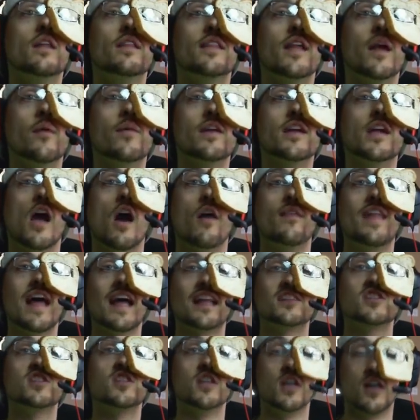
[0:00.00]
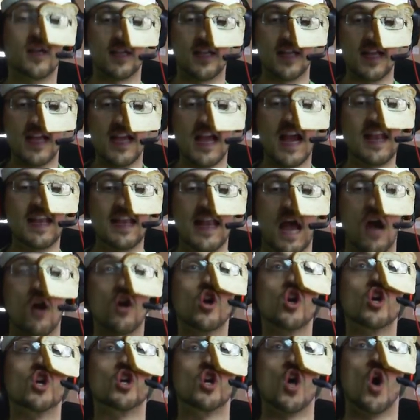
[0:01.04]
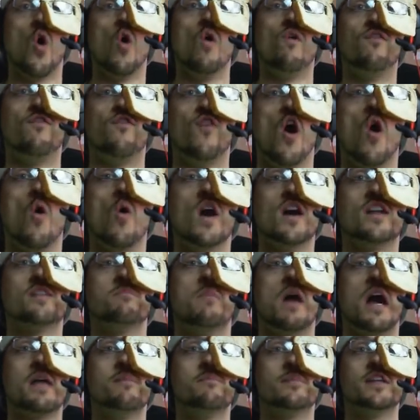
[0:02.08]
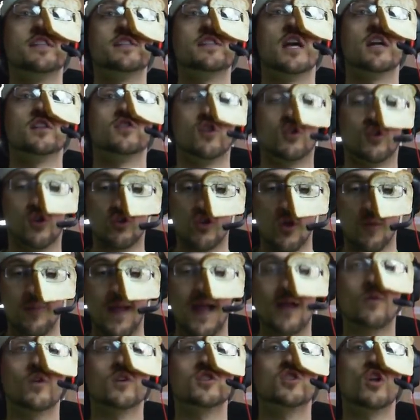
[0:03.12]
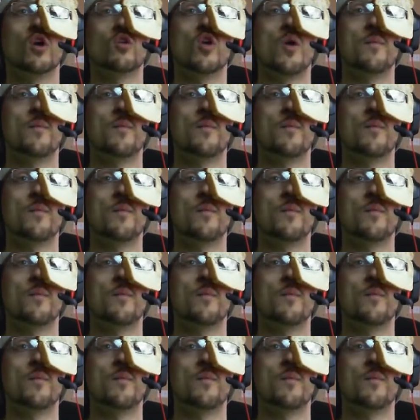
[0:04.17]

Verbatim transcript: There we go. That's good. And now go forward, my minion. No, don't go backwards. Don't